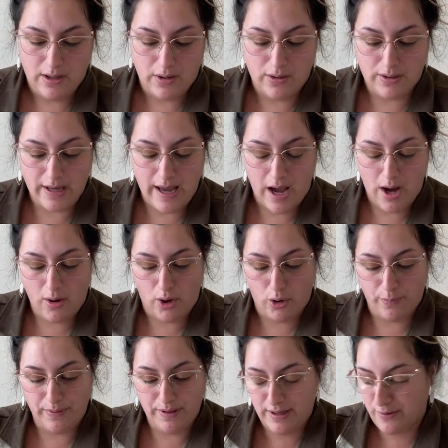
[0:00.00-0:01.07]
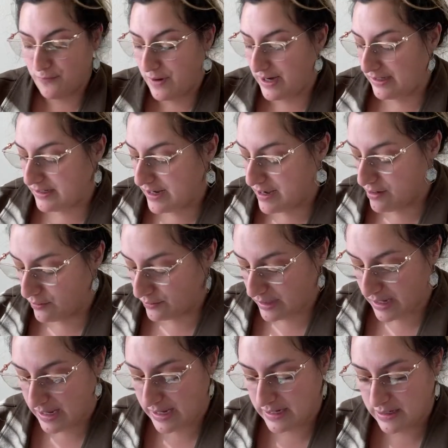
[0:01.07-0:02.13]
Okay, I'll open it right now,
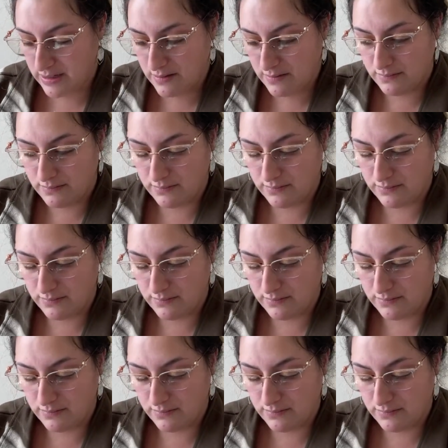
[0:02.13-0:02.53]
okay?